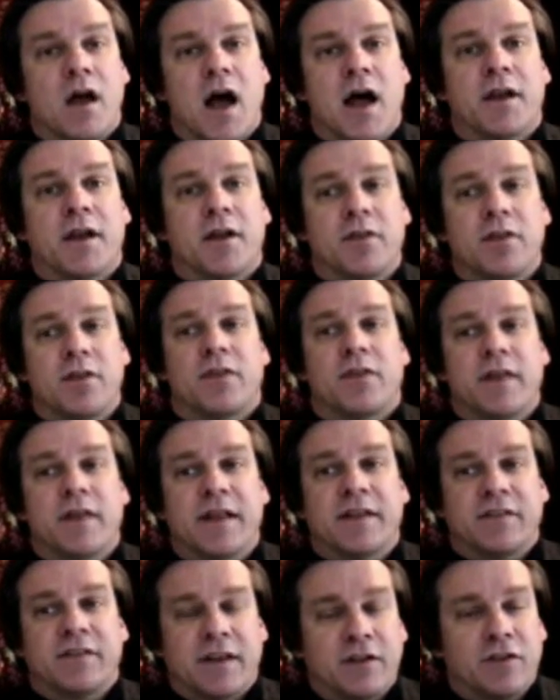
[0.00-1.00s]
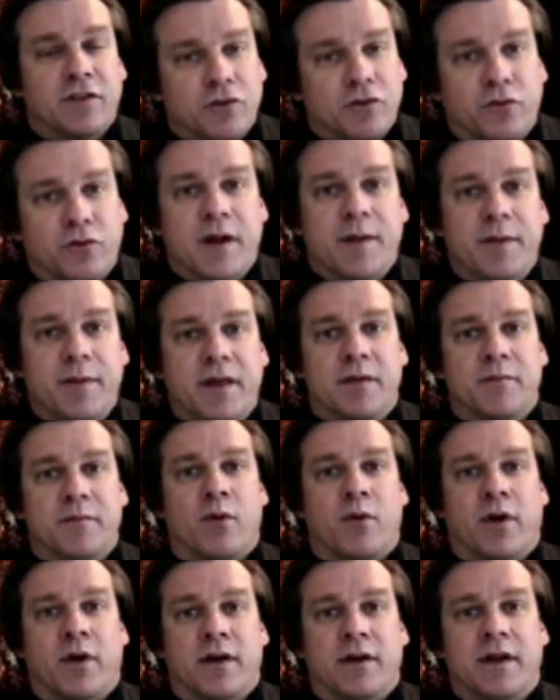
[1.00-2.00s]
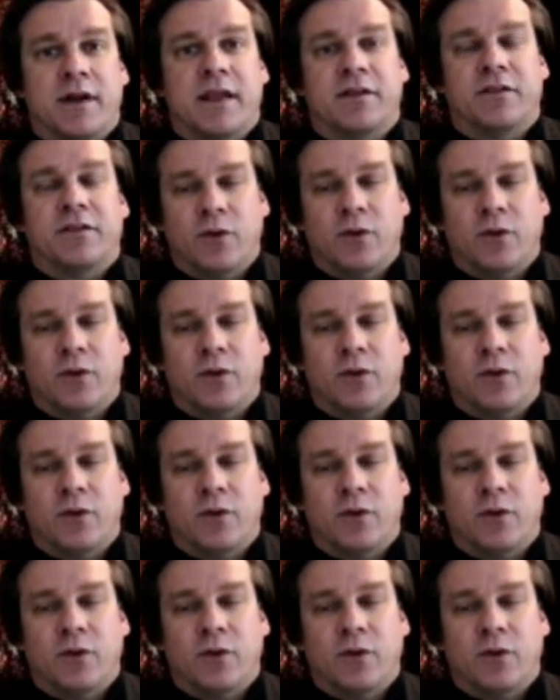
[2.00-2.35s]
Another thing that's extremely important is